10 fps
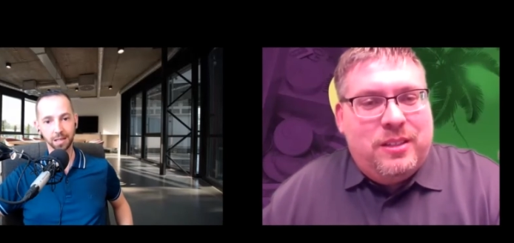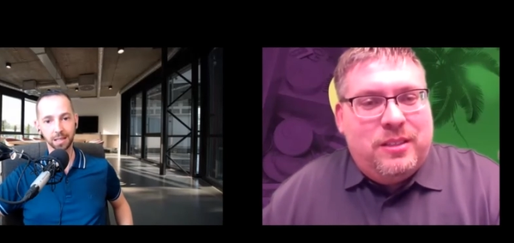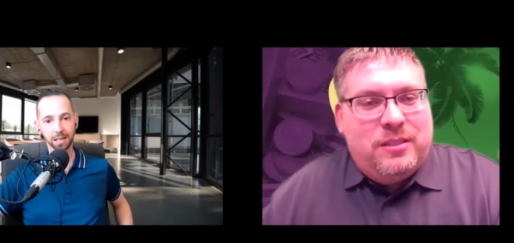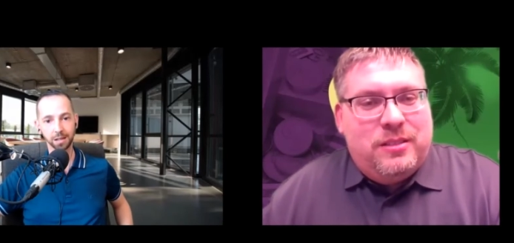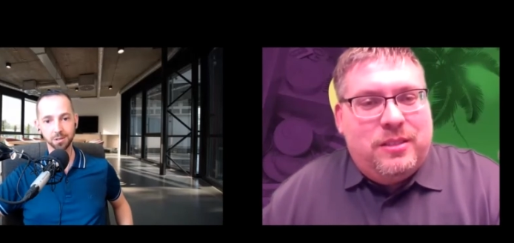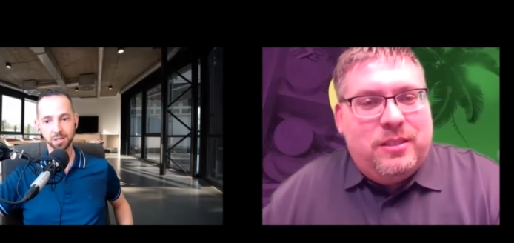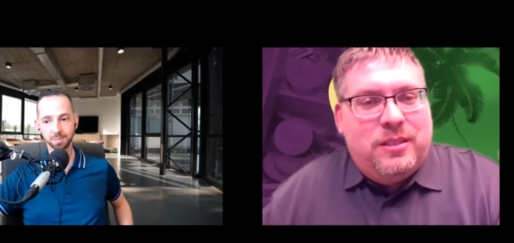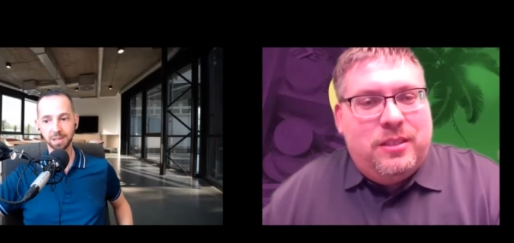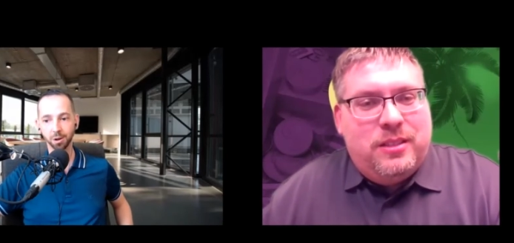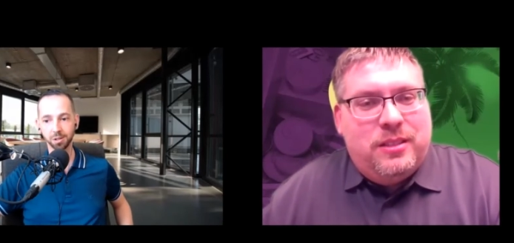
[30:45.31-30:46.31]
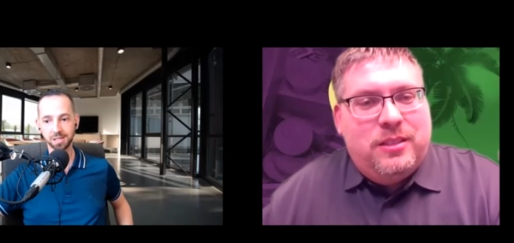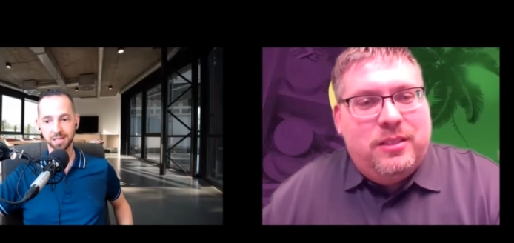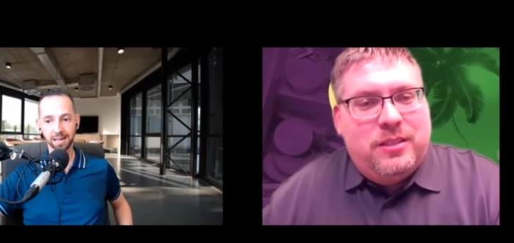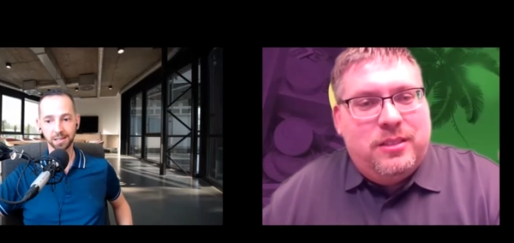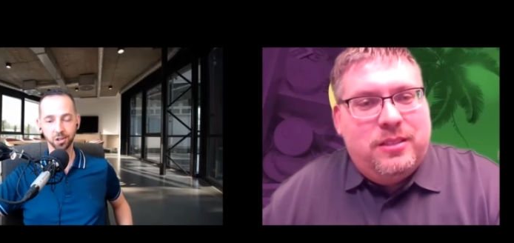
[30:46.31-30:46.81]
Speaker 1: and I used to speak on
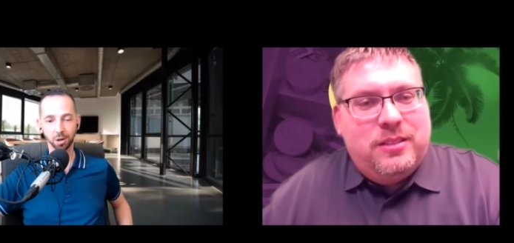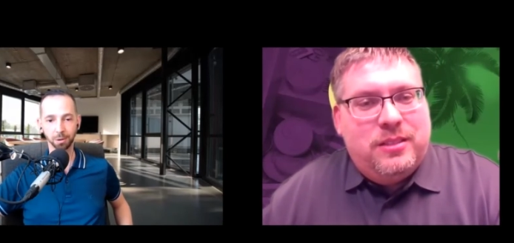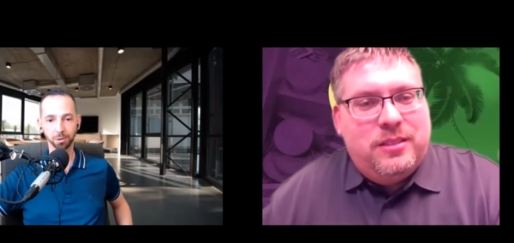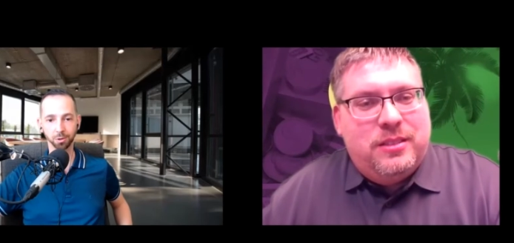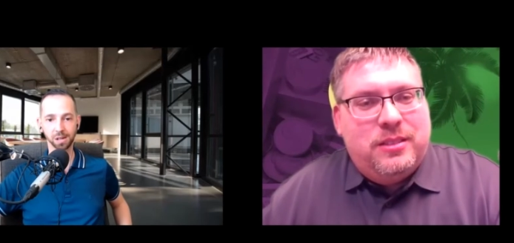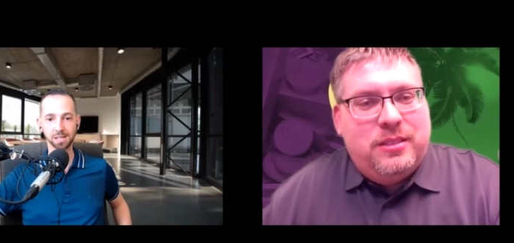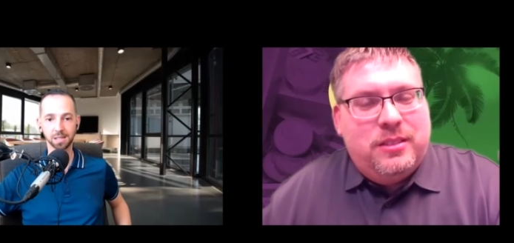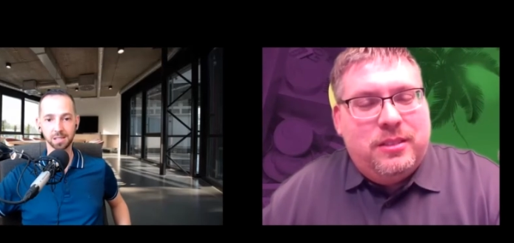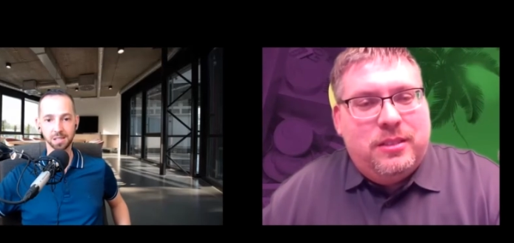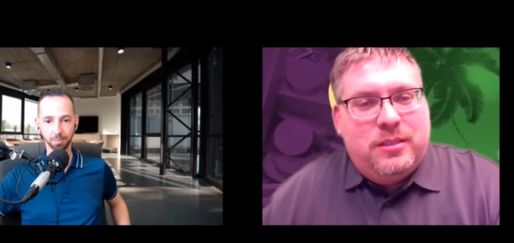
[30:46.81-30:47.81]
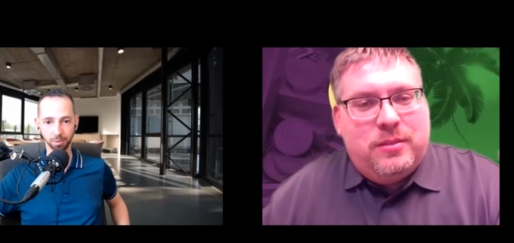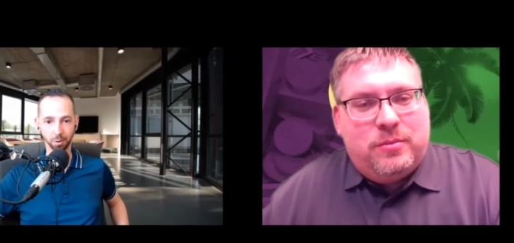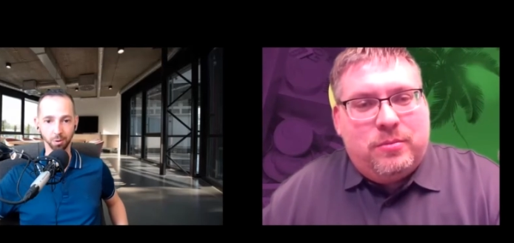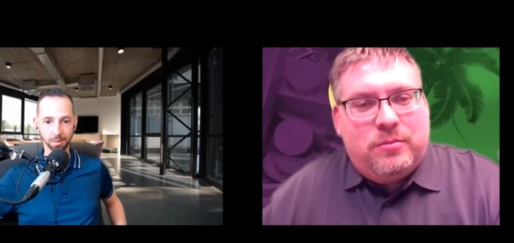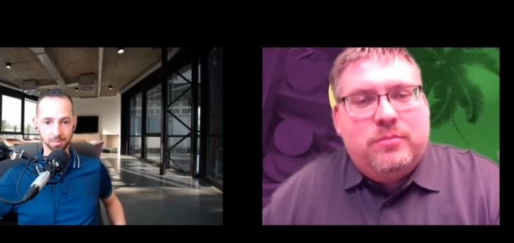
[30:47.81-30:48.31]
stage about the residency
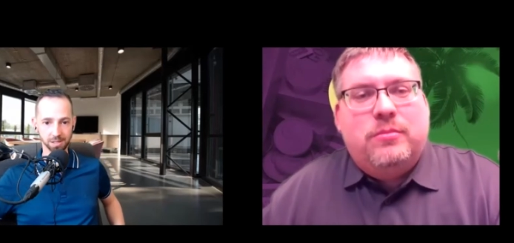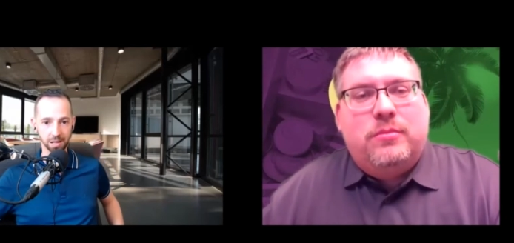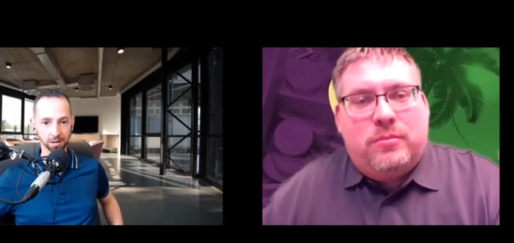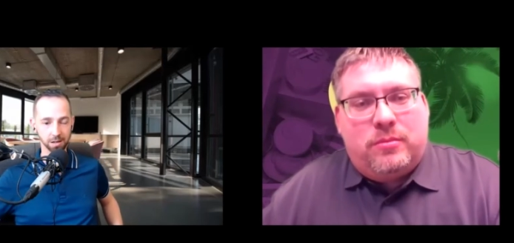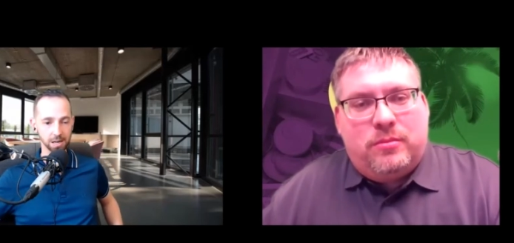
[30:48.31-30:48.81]
programs there